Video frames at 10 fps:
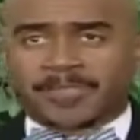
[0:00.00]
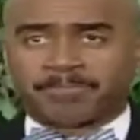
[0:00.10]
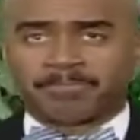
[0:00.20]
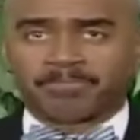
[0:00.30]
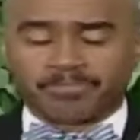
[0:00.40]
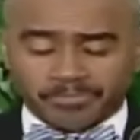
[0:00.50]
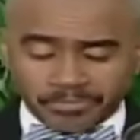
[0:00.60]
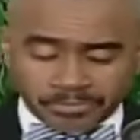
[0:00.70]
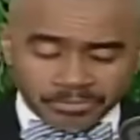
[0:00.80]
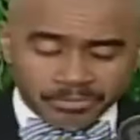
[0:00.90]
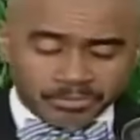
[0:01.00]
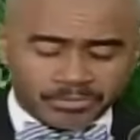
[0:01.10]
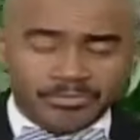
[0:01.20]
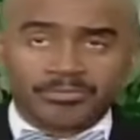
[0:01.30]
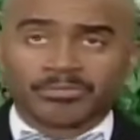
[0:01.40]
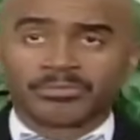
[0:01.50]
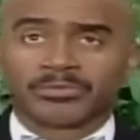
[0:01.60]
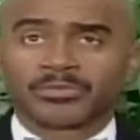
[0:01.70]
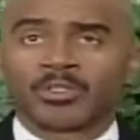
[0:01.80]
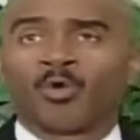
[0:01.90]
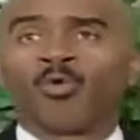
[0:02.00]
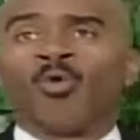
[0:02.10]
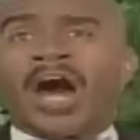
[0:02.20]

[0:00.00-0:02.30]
St. John chapter 8 and at verse 28.